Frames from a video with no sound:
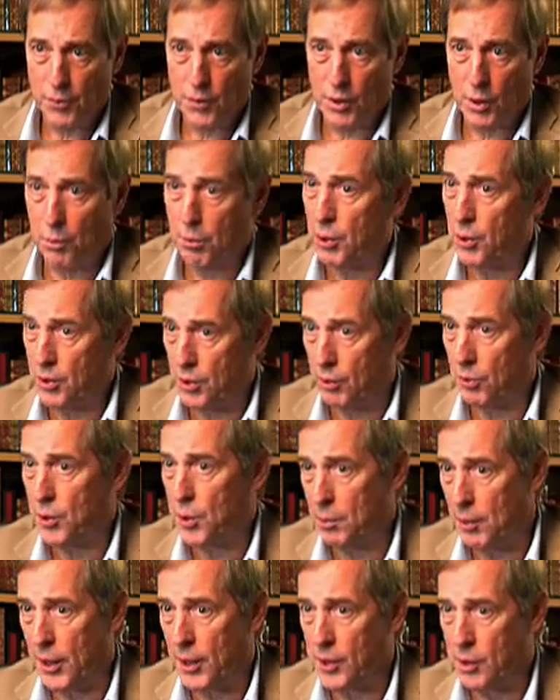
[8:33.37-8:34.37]
the person
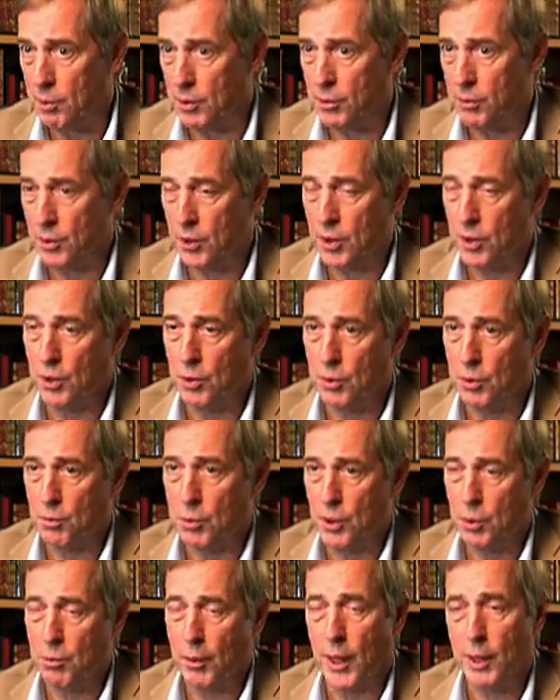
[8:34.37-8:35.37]
responsible for the
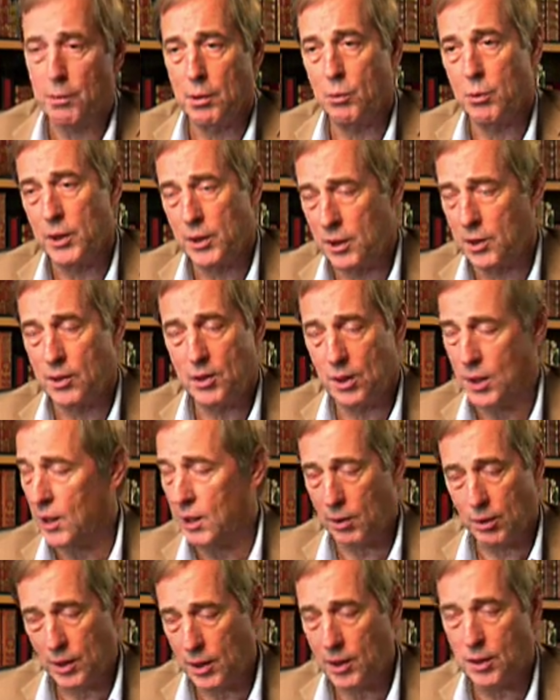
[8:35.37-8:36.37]
Gutenberg Bible, which is
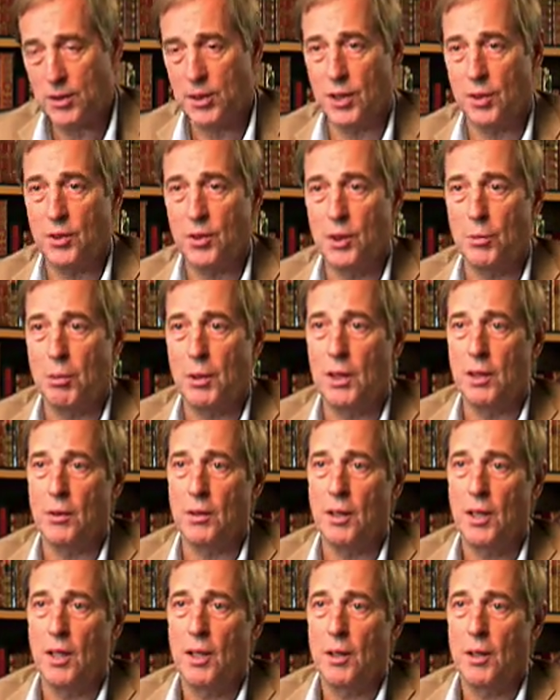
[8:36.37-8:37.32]
generally considered to be the